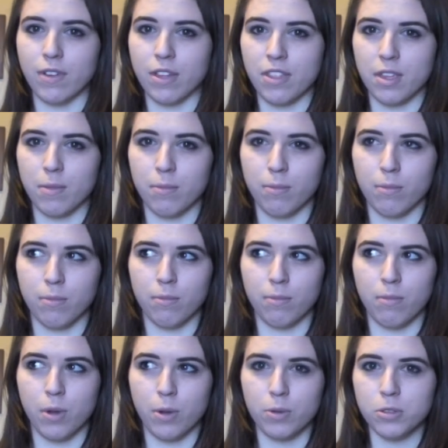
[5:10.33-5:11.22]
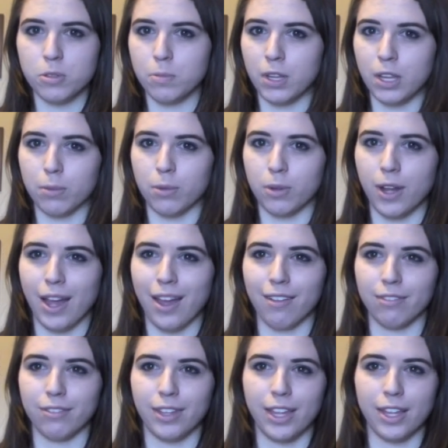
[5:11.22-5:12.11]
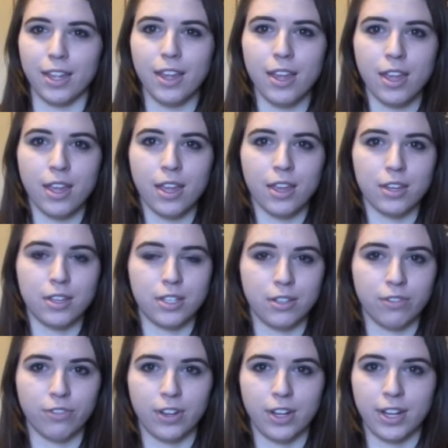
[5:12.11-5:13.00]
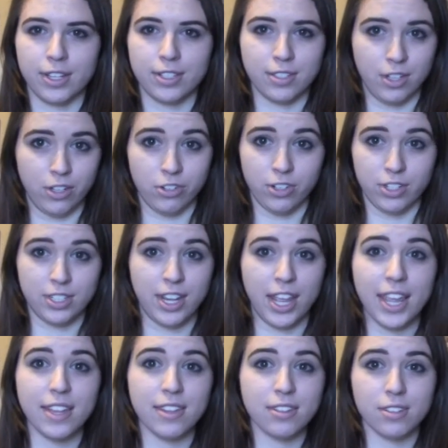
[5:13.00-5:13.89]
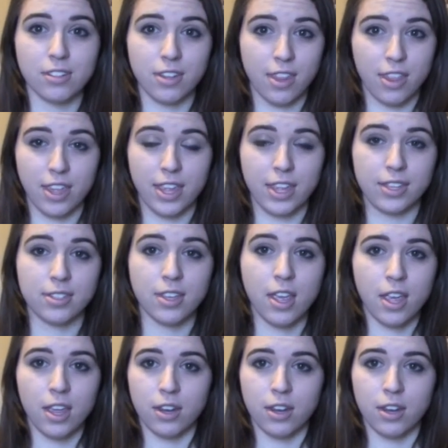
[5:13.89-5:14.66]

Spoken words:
I think most people have like different eccentric tastes and things,